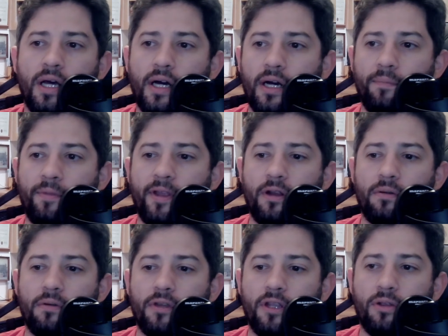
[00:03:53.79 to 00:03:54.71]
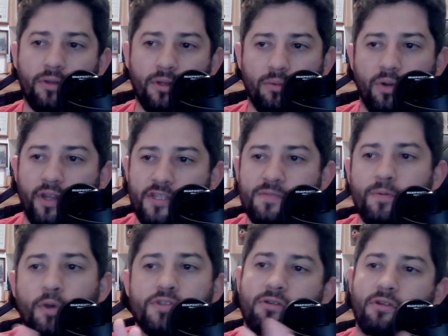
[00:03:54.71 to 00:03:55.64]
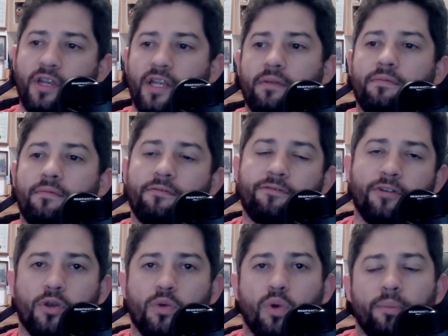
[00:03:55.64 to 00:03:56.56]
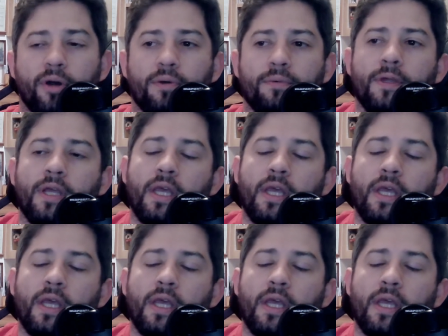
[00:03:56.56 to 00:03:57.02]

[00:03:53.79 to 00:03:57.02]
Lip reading: They're running the smokescreen for Cuomo